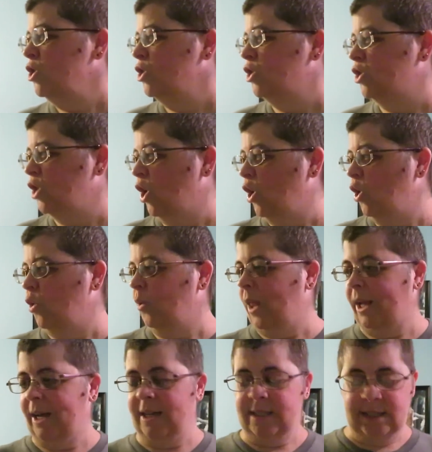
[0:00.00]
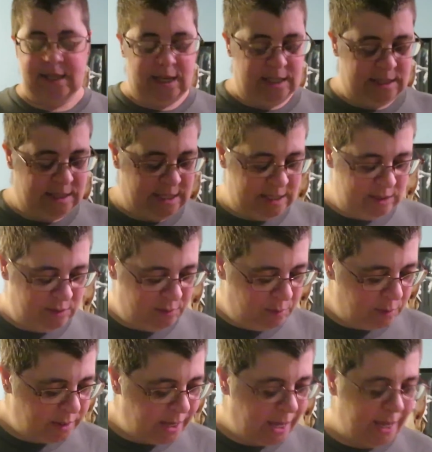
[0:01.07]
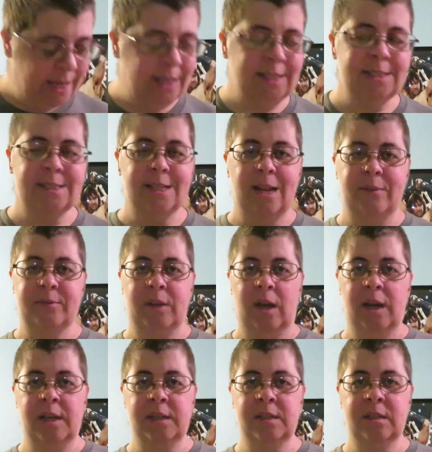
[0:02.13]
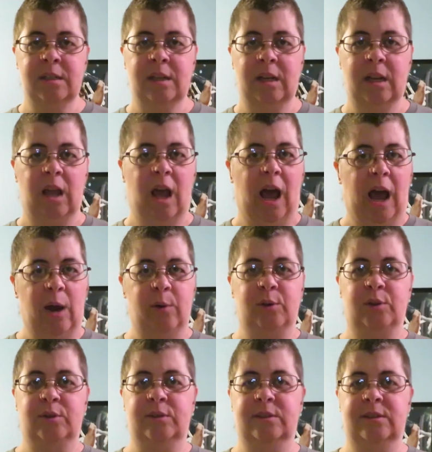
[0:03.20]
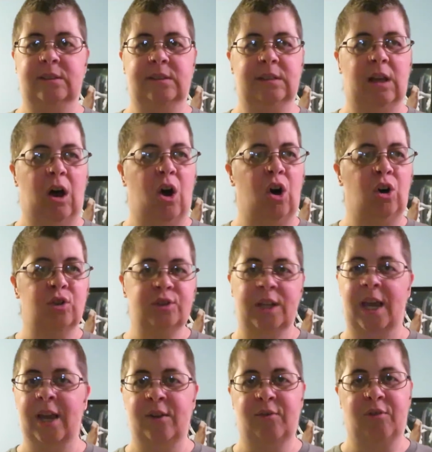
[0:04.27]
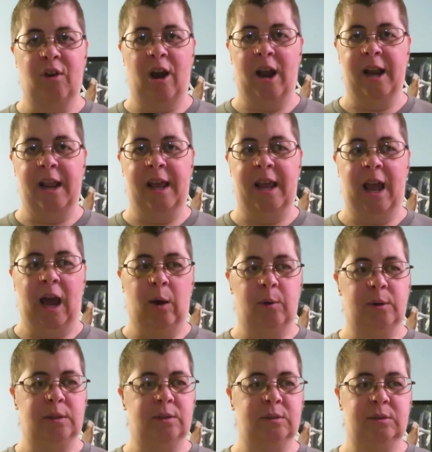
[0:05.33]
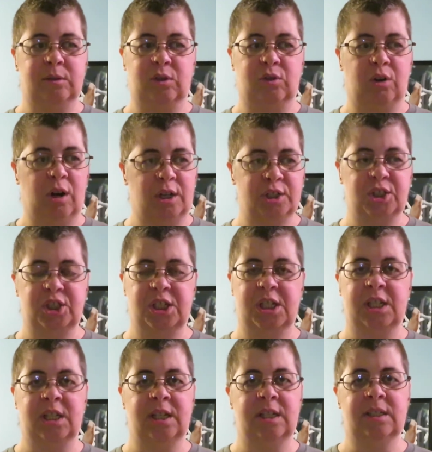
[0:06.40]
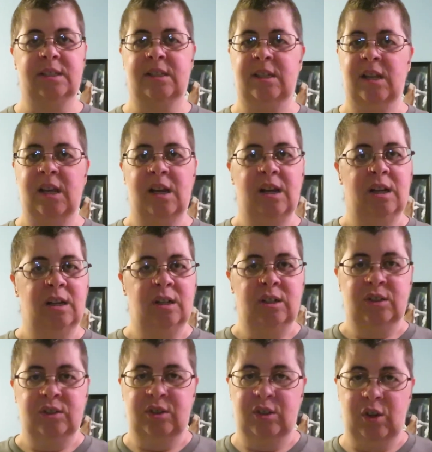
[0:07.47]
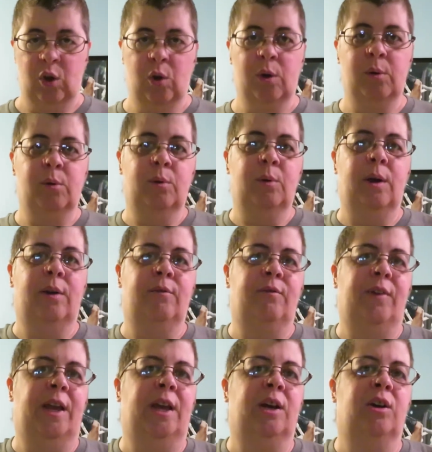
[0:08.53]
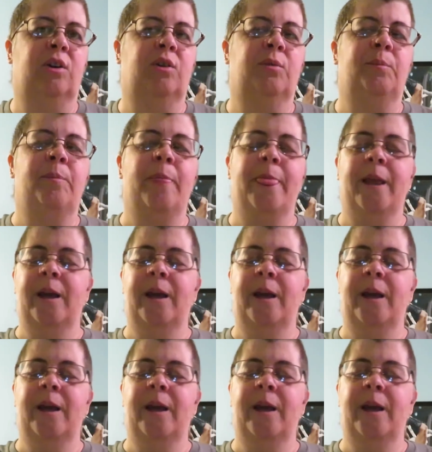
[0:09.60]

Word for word: So, like I said, these cans that I've done, I was all day Friday, I was crunching it to no avail.